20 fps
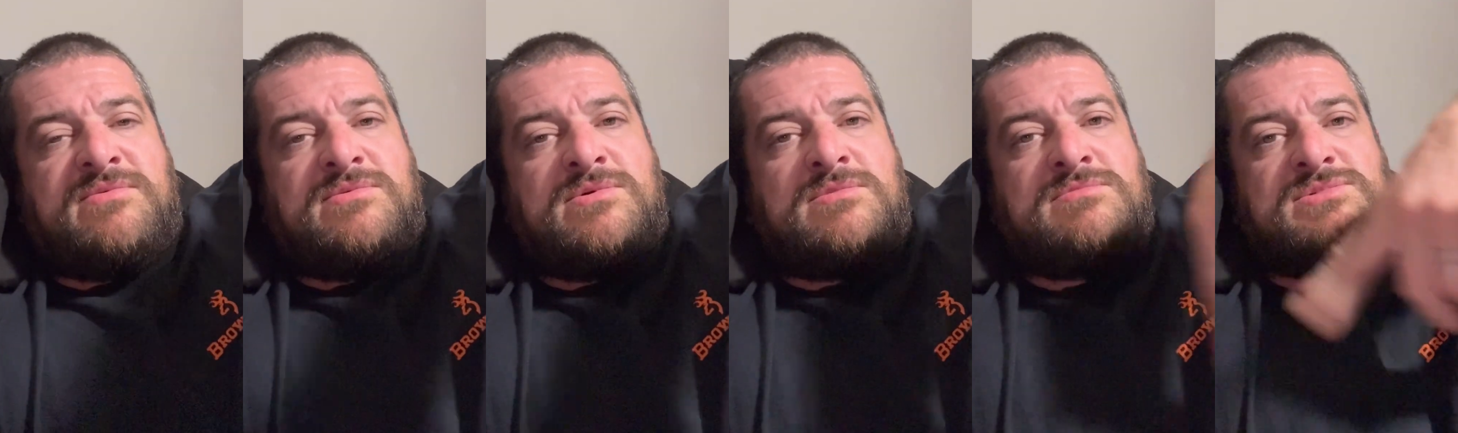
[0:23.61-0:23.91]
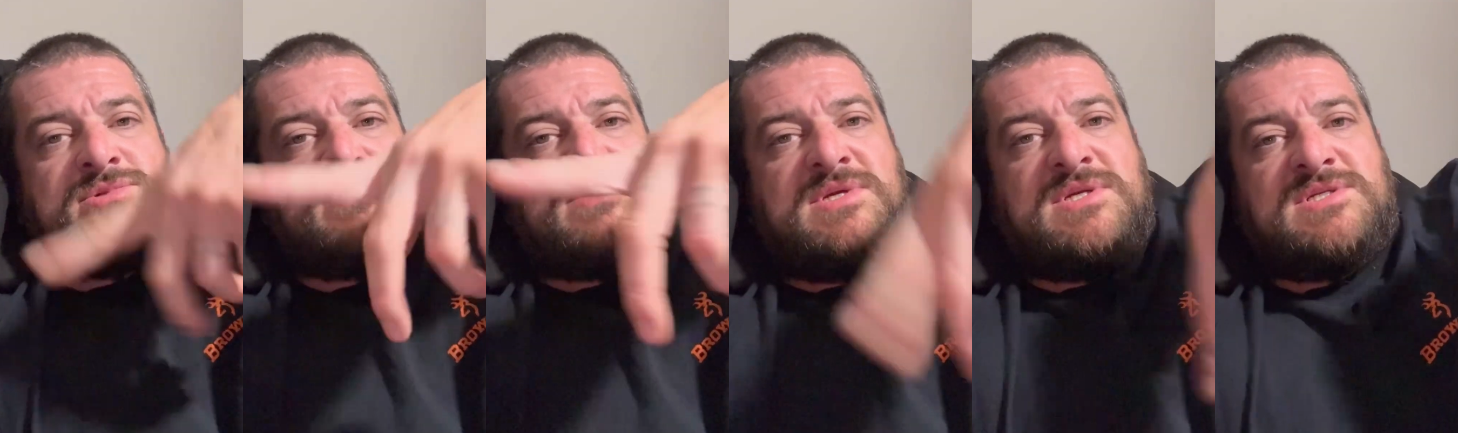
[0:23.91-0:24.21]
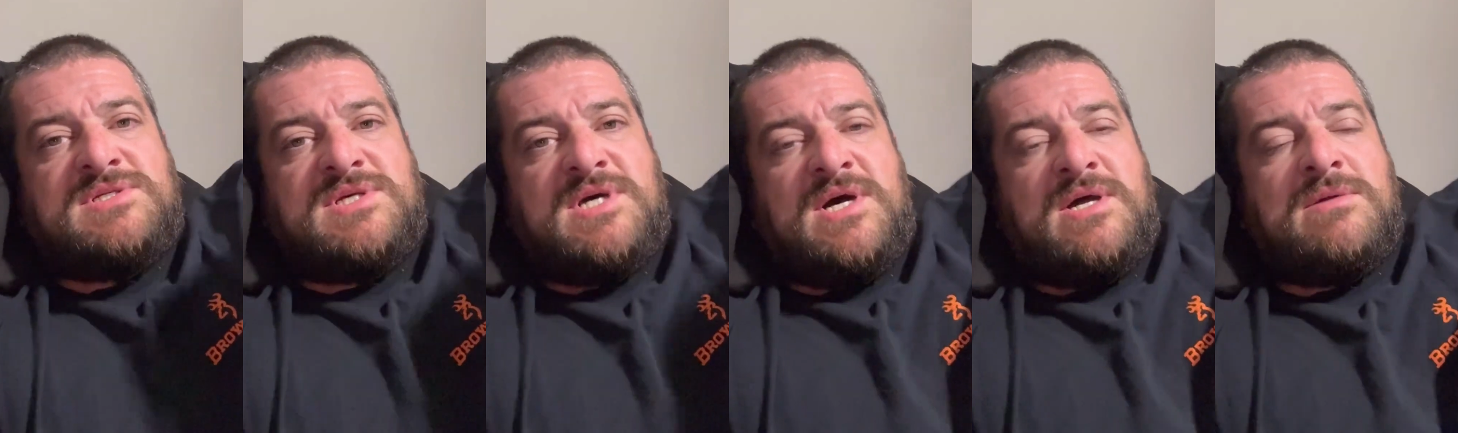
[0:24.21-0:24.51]
rooms on
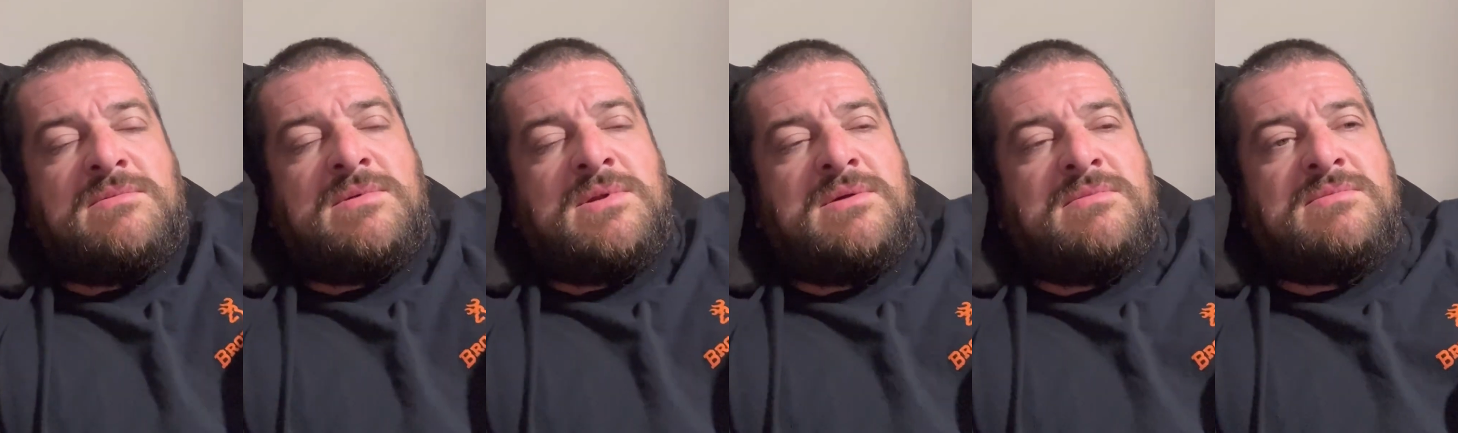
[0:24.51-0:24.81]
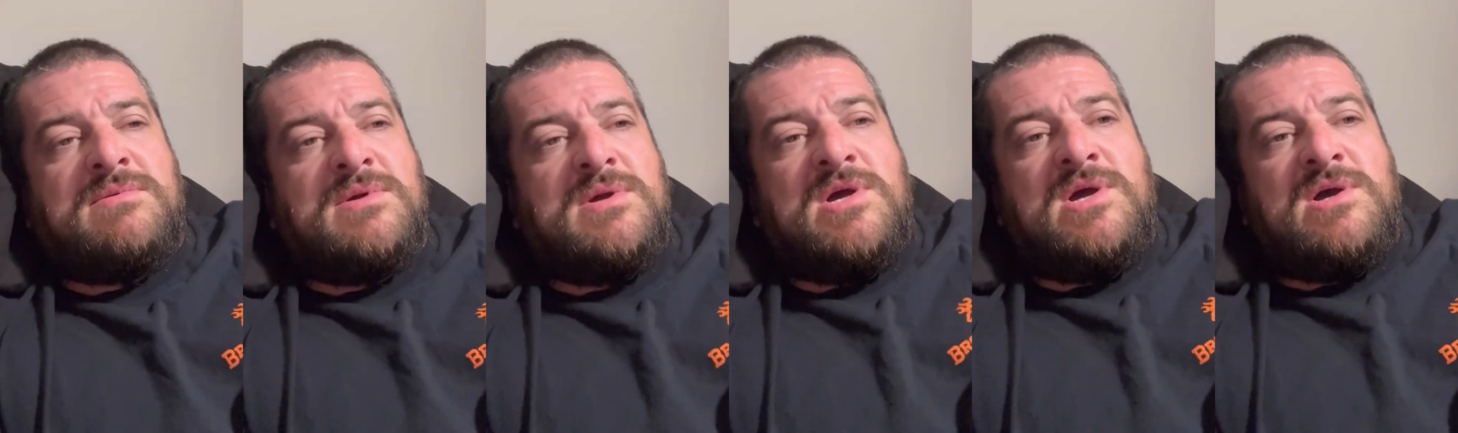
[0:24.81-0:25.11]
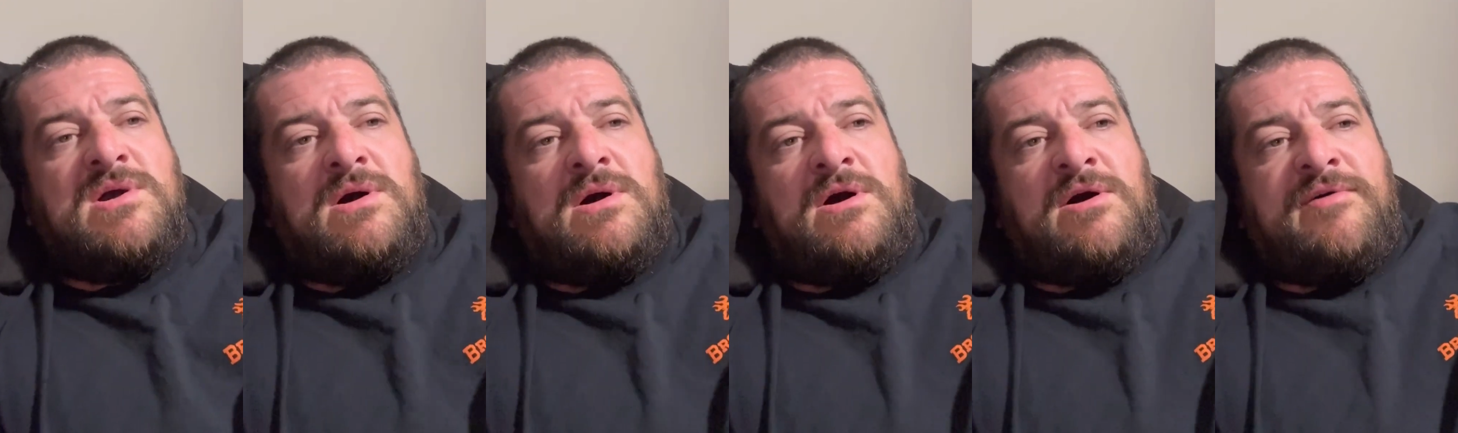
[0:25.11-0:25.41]
each side or whatever,
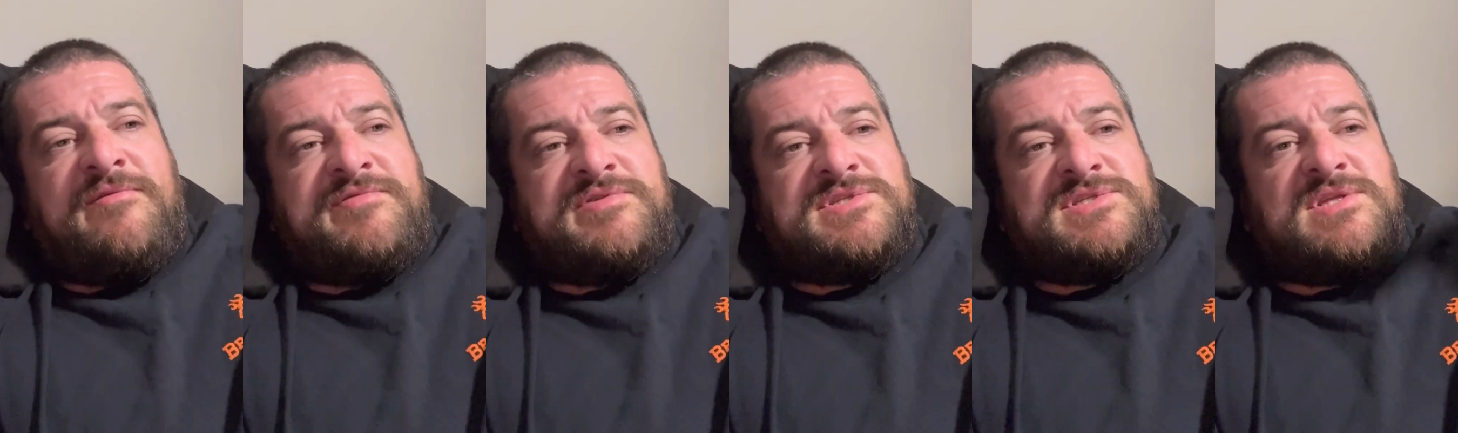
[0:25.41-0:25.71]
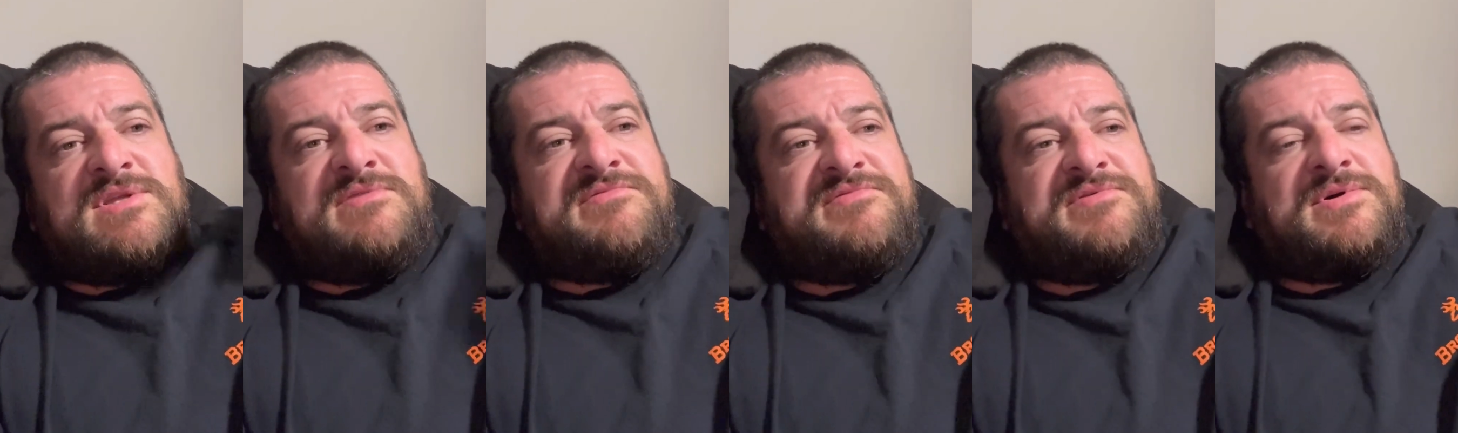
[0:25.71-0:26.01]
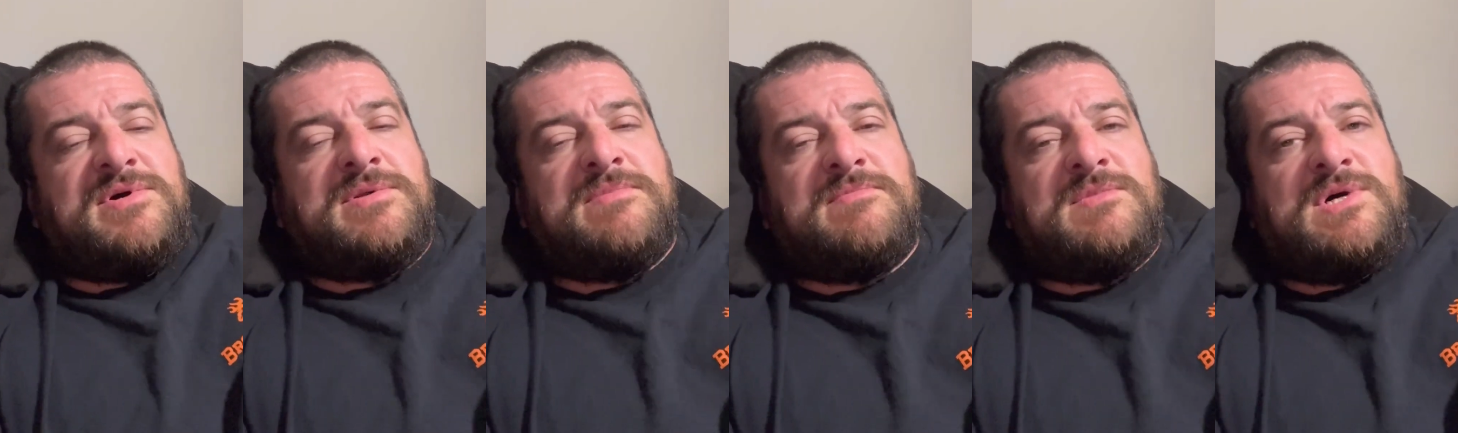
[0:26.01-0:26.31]
office in the
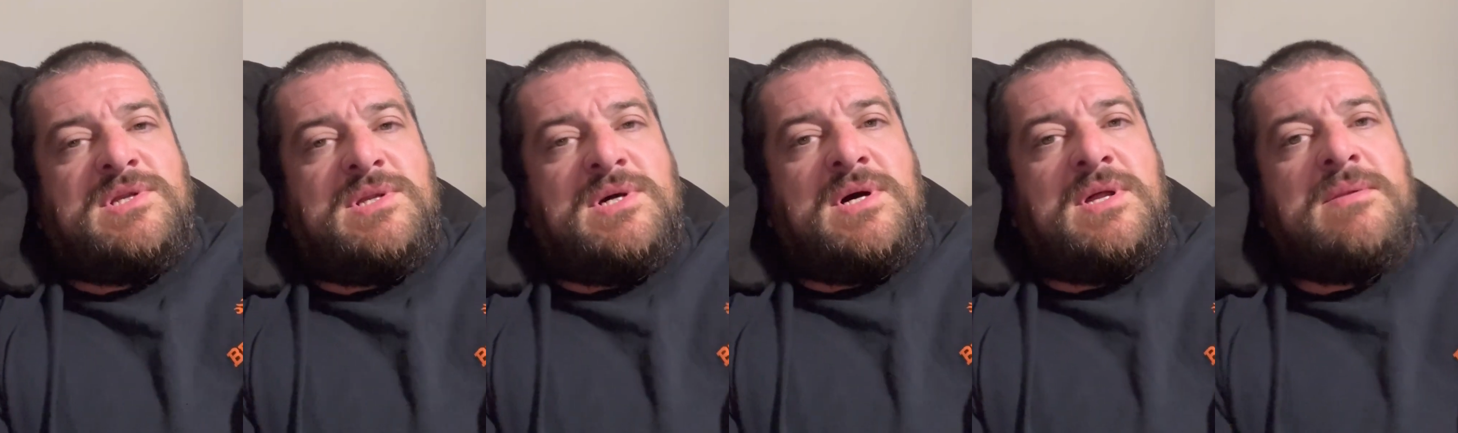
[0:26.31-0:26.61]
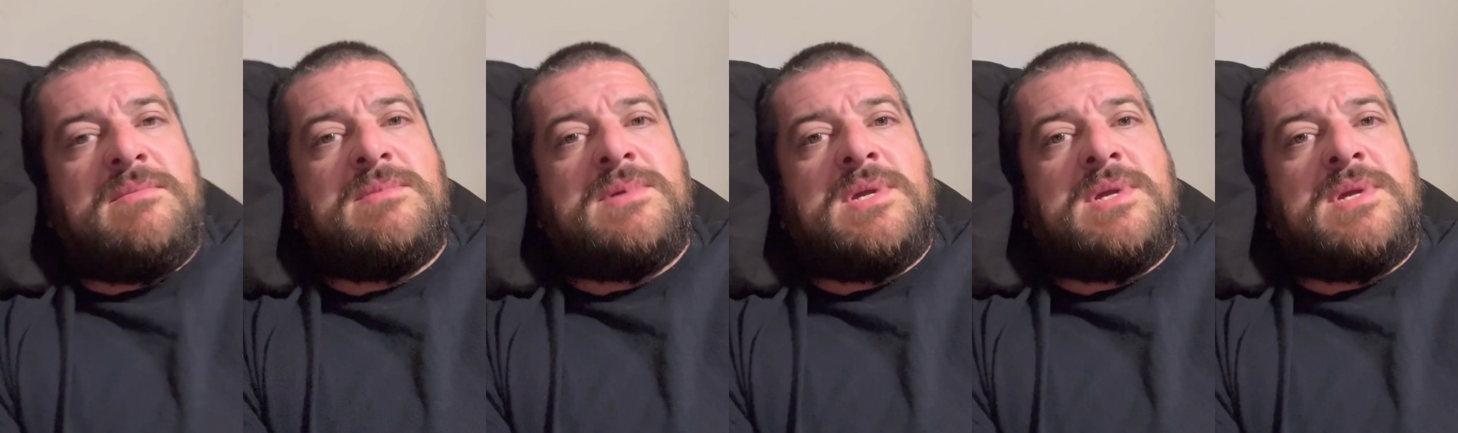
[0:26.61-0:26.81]
front, whatnot.